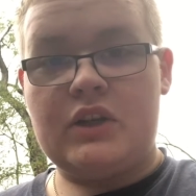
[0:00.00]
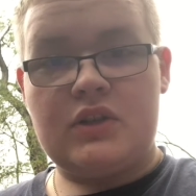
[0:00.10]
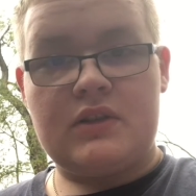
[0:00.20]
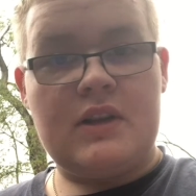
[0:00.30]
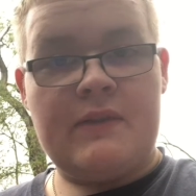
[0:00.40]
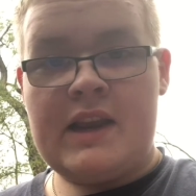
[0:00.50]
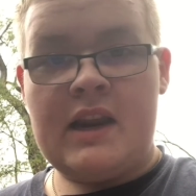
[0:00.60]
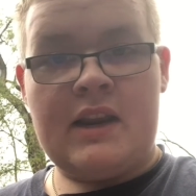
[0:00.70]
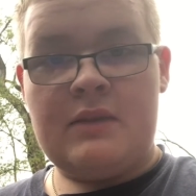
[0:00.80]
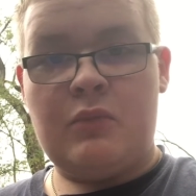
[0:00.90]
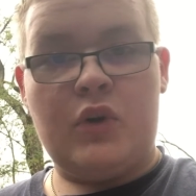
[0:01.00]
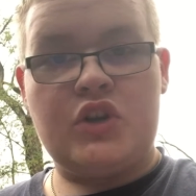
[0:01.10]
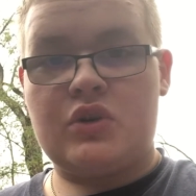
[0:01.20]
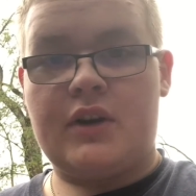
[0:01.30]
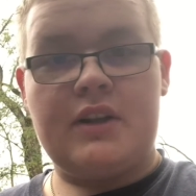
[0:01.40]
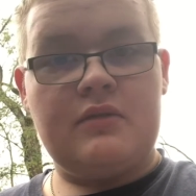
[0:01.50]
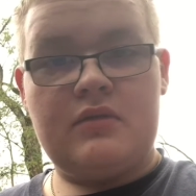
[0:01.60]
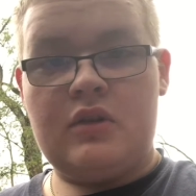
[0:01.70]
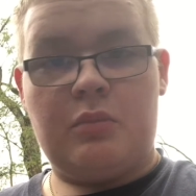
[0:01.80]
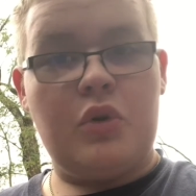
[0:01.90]
Just if it get any moisture in it,
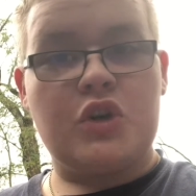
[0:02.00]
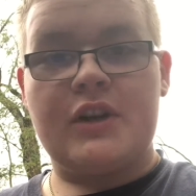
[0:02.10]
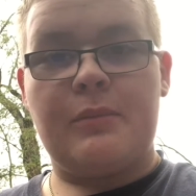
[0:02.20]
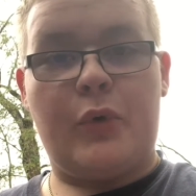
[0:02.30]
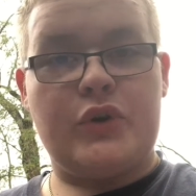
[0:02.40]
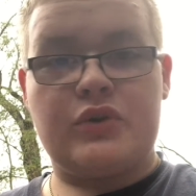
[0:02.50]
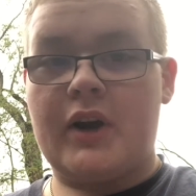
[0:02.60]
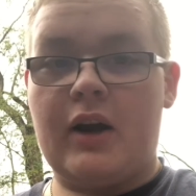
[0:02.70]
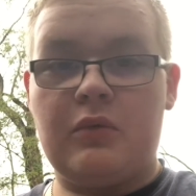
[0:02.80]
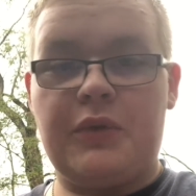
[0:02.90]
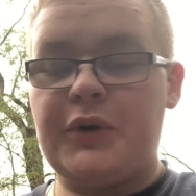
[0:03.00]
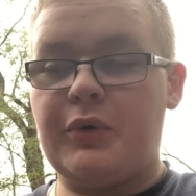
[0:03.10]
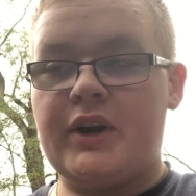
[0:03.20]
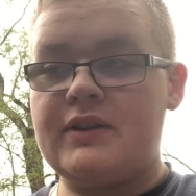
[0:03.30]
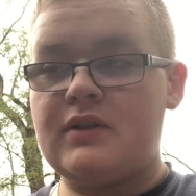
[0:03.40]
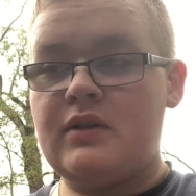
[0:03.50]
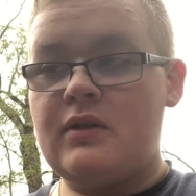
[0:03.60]
it'll push that moisture out with the grease.